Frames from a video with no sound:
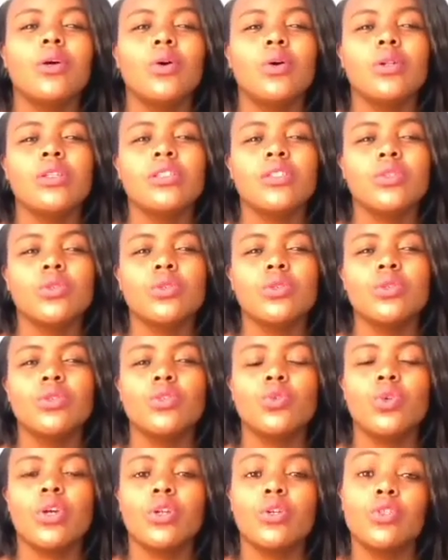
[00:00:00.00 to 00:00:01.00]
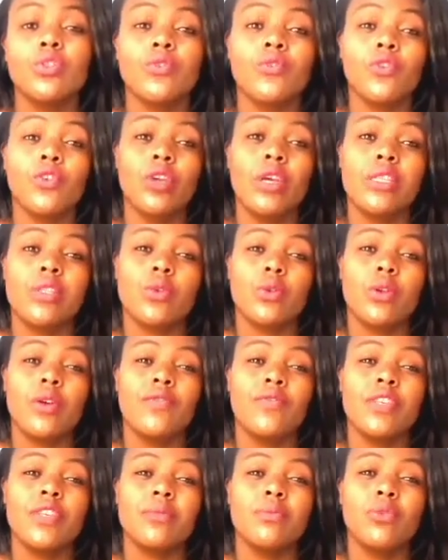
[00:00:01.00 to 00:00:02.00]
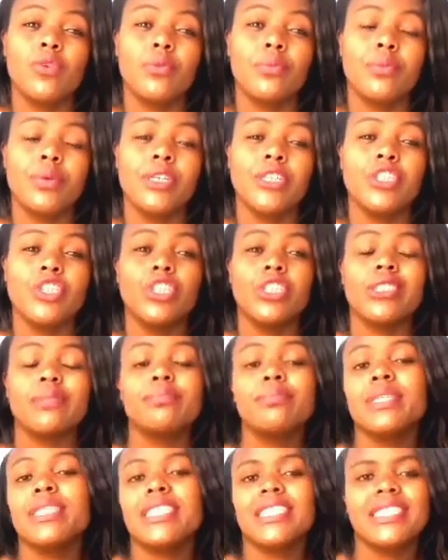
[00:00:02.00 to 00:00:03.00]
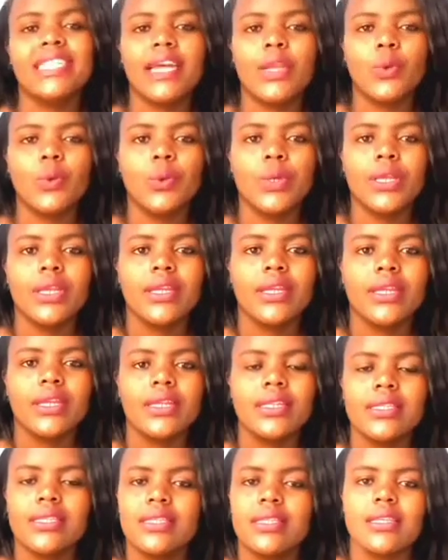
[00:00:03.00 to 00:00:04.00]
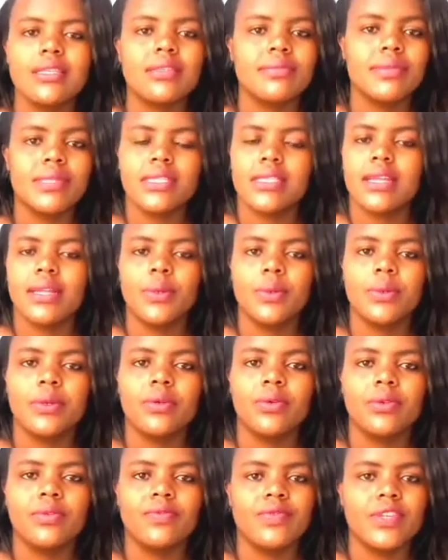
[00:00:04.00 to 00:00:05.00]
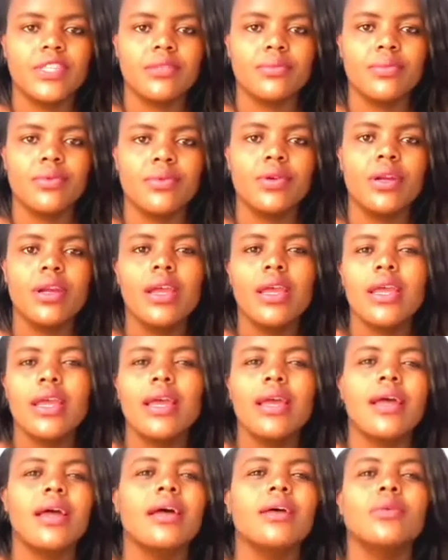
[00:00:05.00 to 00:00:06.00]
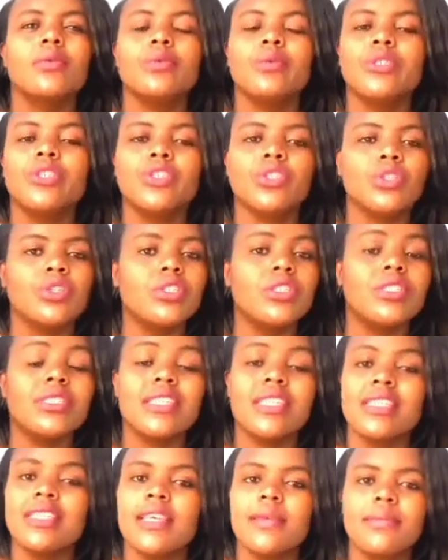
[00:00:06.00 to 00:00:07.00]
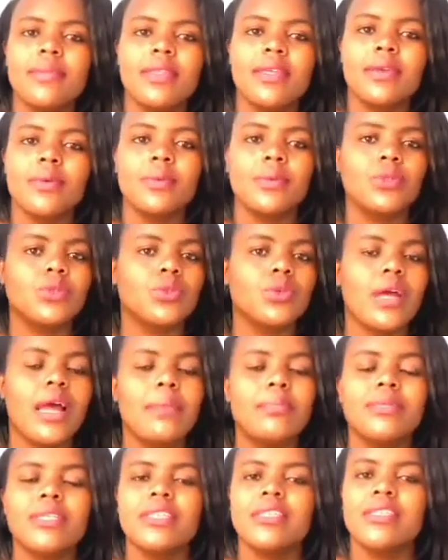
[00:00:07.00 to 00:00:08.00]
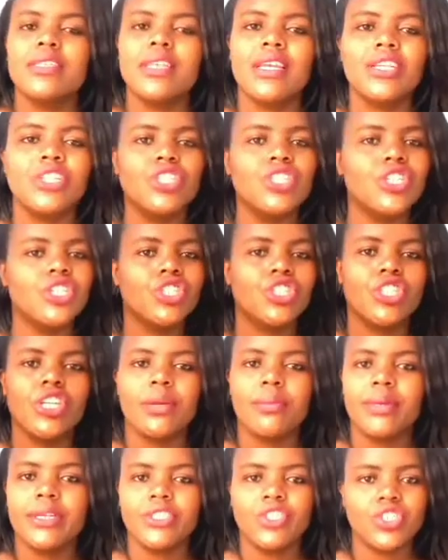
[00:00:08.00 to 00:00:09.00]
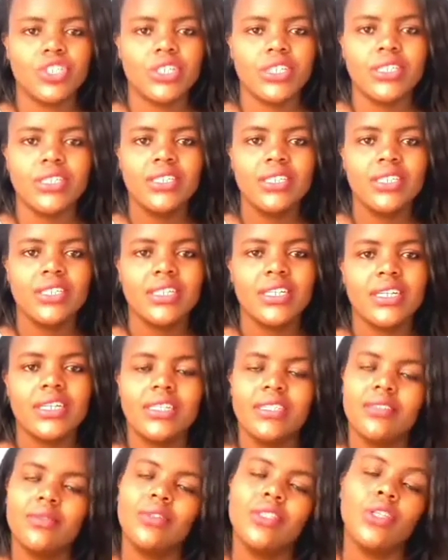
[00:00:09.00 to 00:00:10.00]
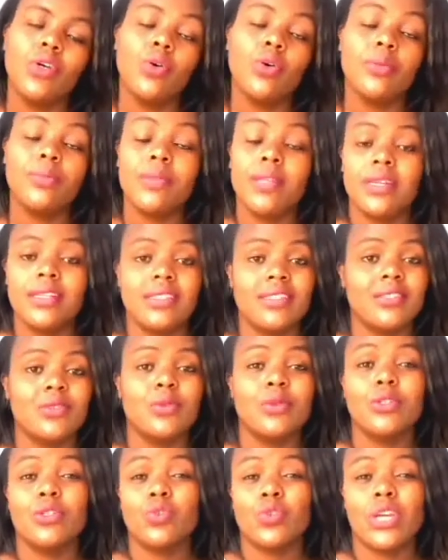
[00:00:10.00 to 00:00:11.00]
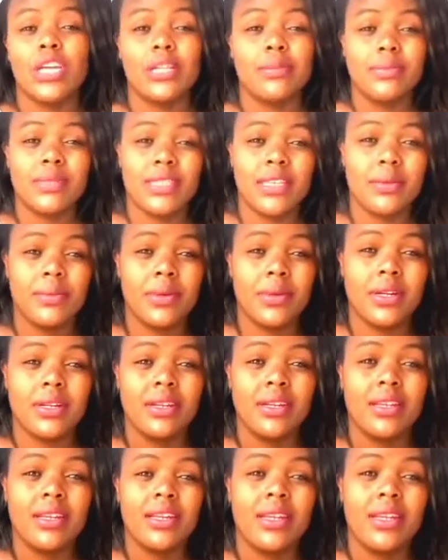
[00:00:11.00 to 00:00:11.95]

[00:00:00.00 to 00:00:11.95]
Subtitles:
Also, you can also follow us on our Facebook page. It's Miss Tanui. It's just Miss Tanui on Facebook, which it's the same thing. I just share my journey, and in the hope that it's going to help someone.